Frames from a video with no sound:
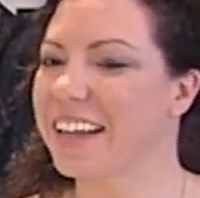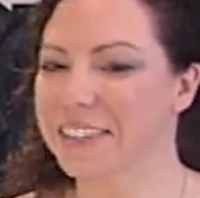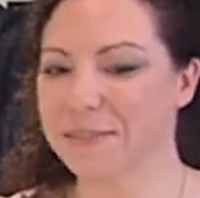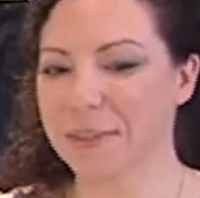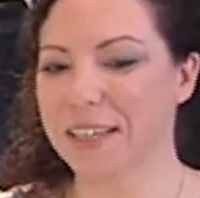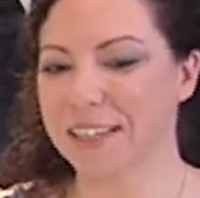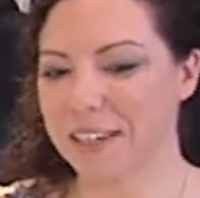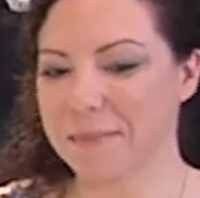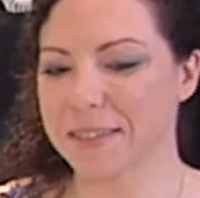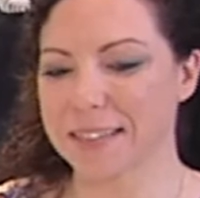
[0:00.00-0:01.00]
It'll be a
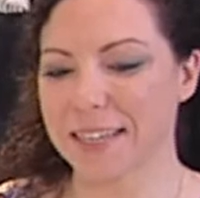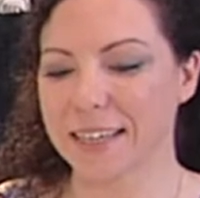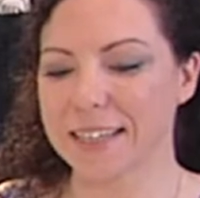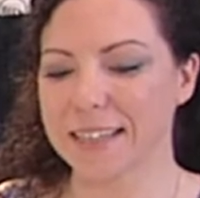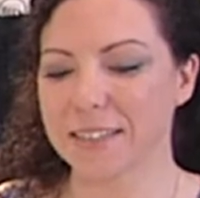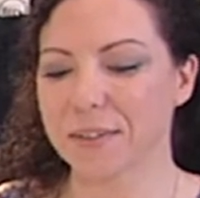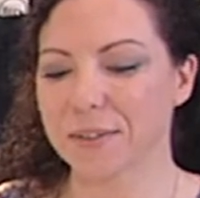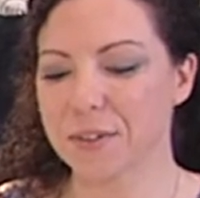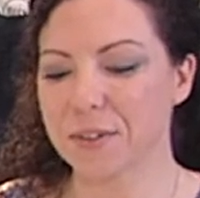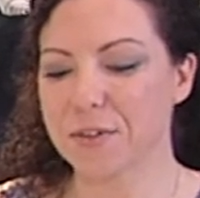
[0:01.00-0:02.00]
couple of days.
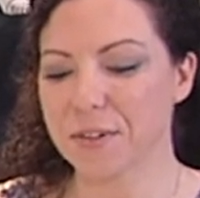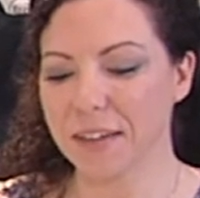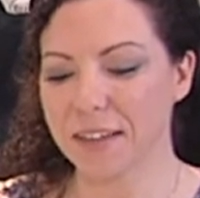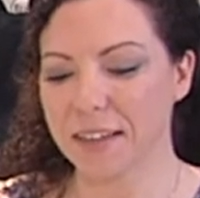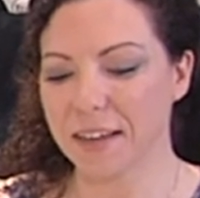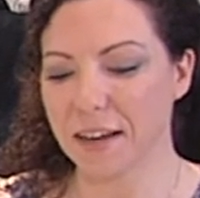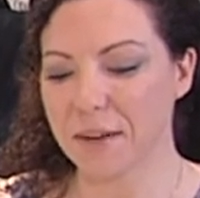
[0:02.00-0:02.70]
So usually